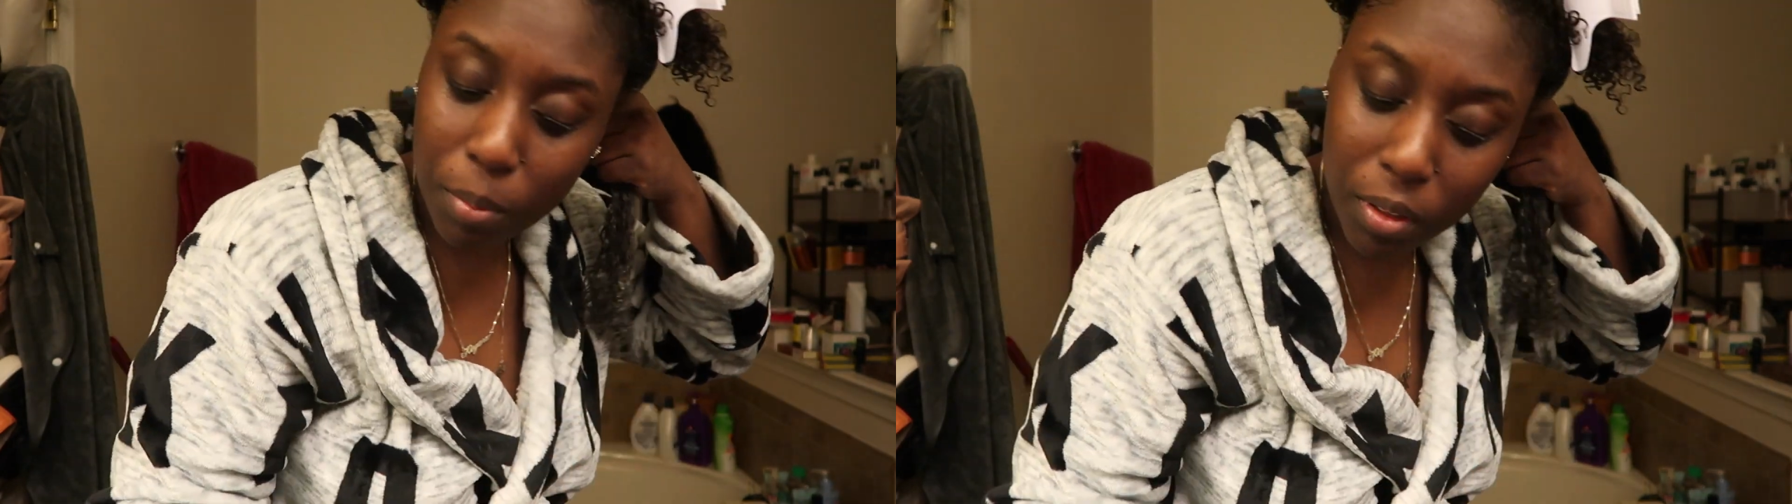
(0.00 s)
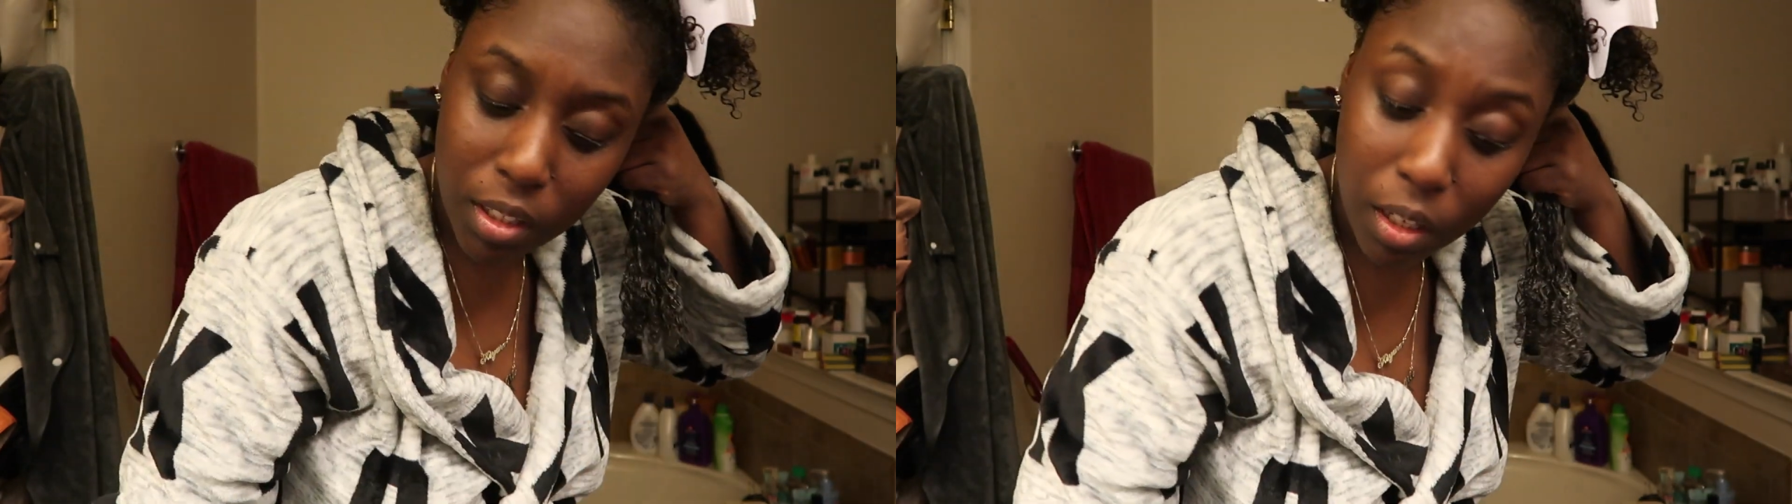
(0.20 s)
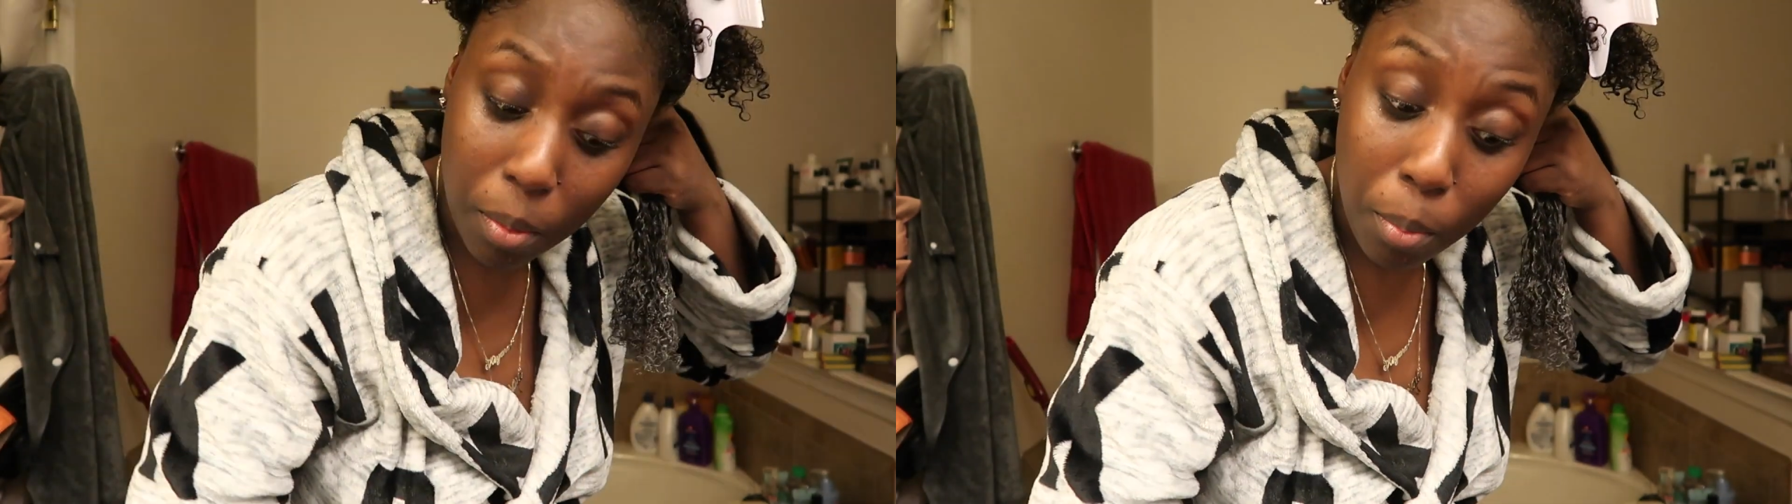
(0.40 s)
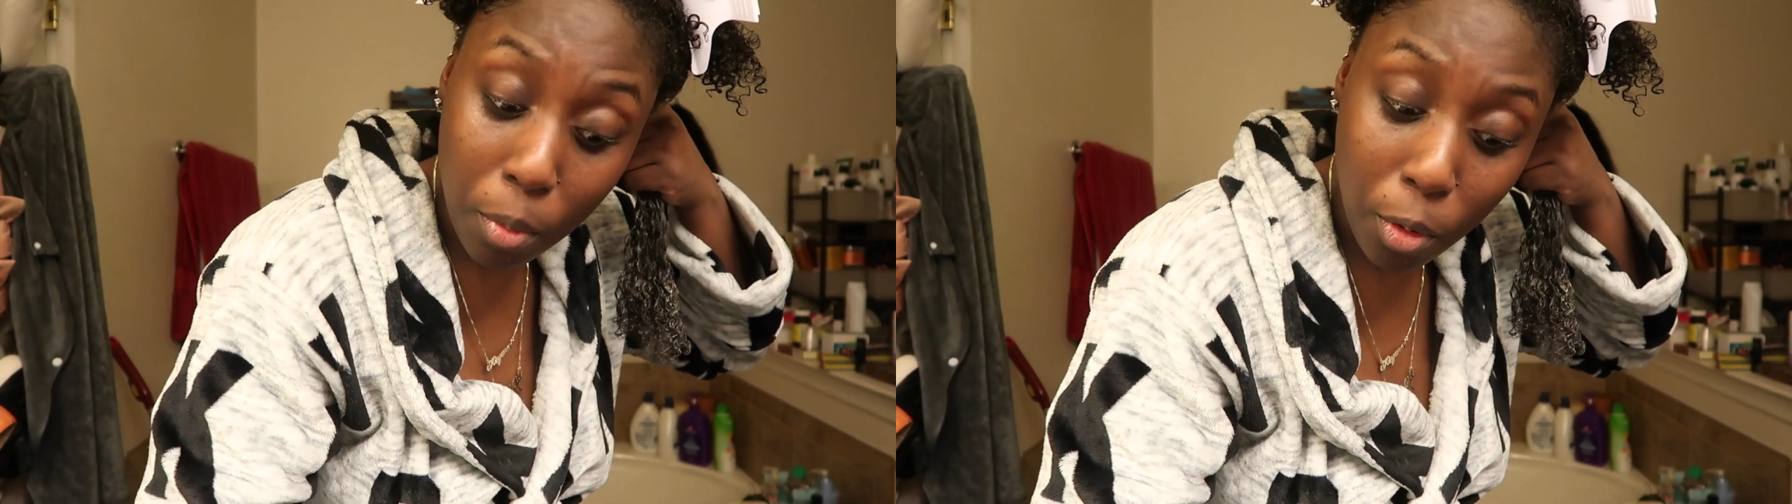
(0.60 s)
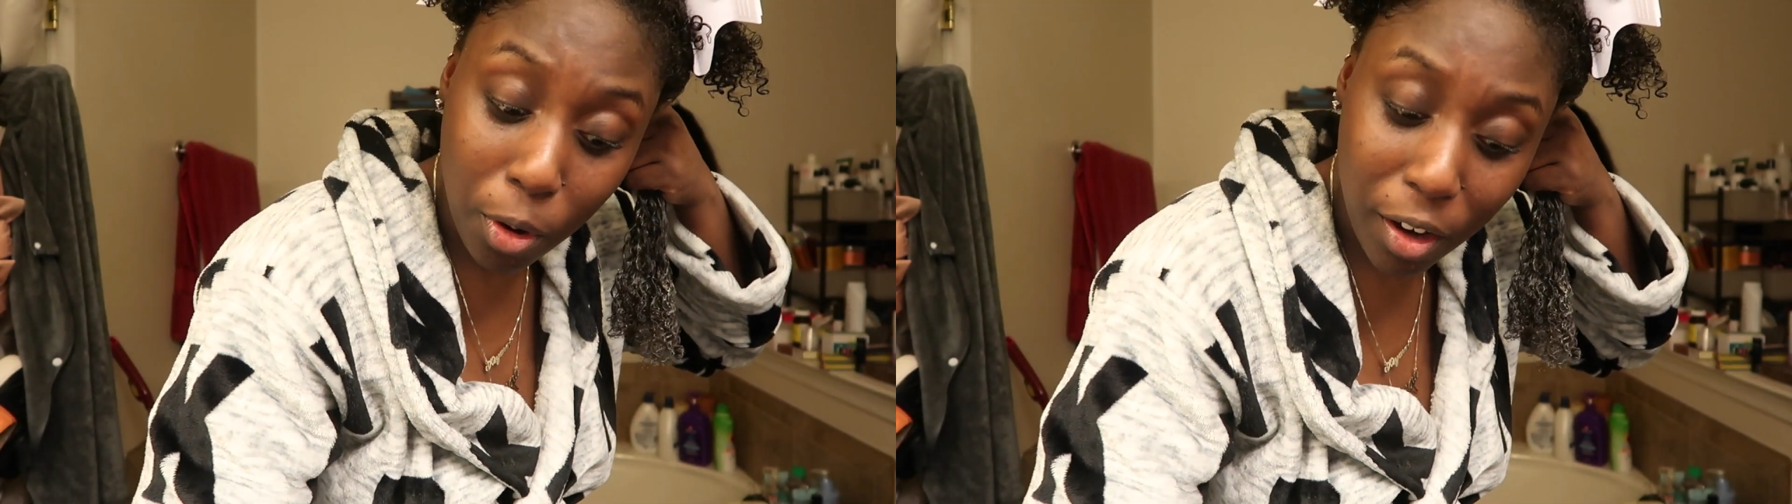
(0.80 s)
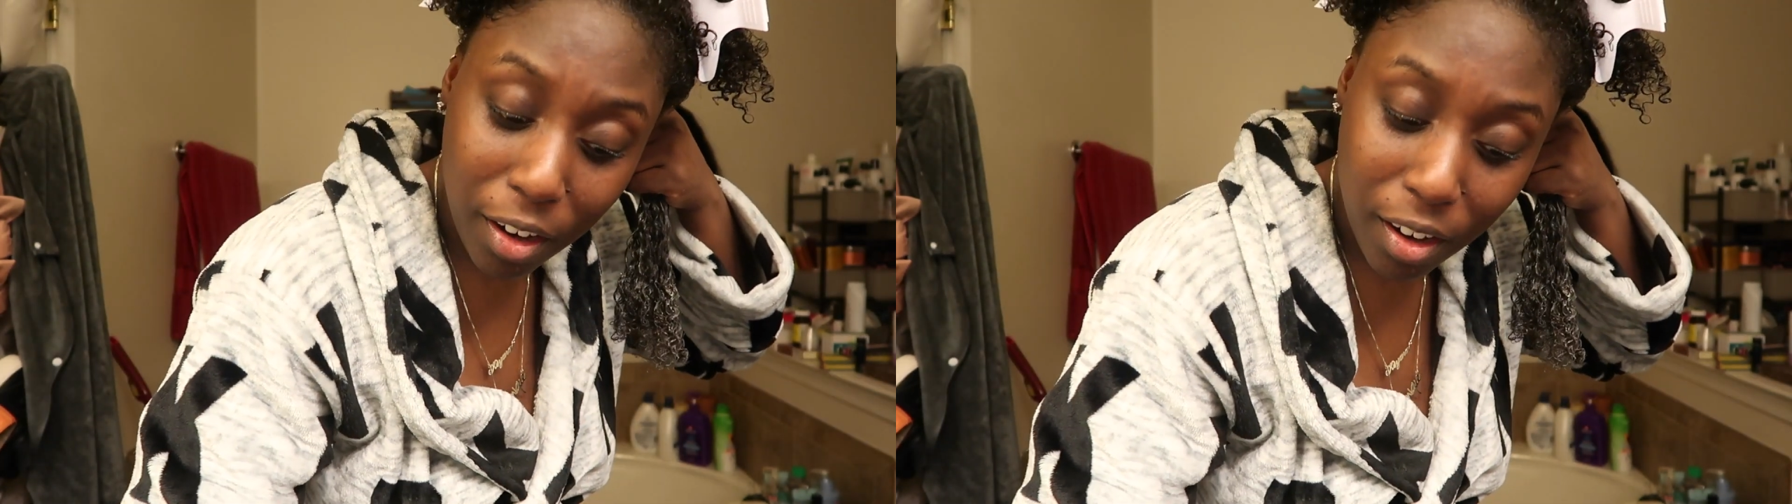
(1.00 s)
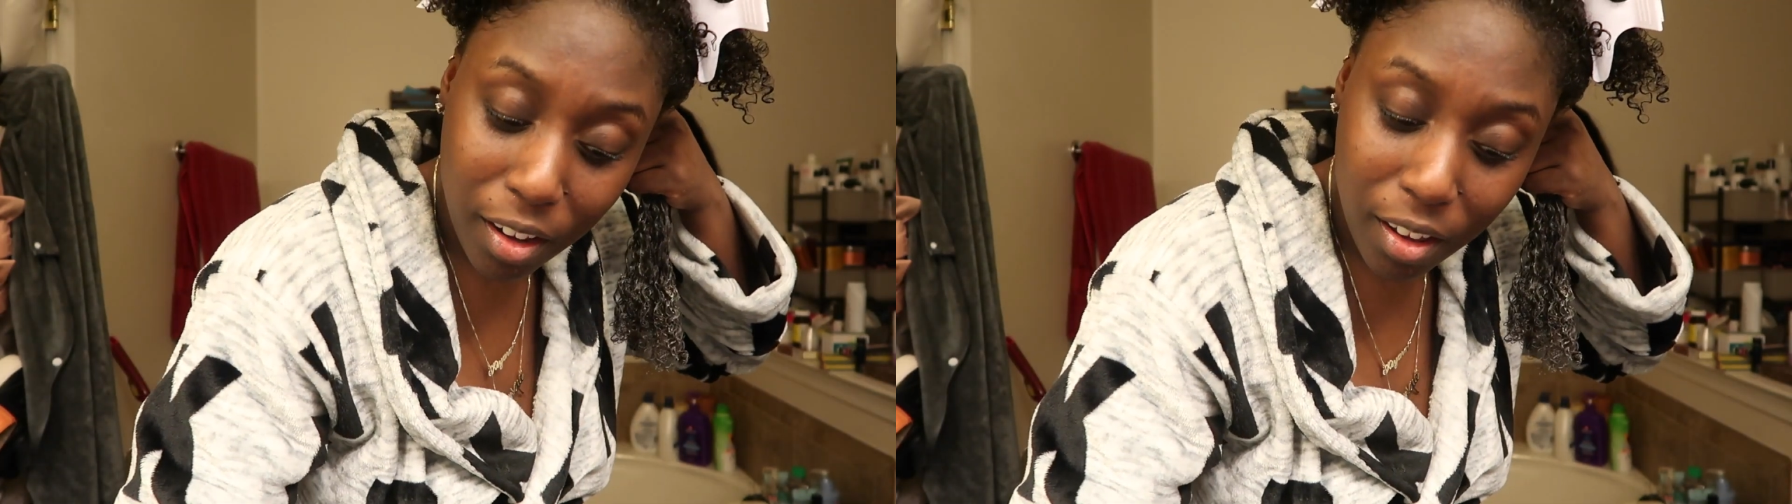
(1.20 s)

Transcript: I'm gonna take more. All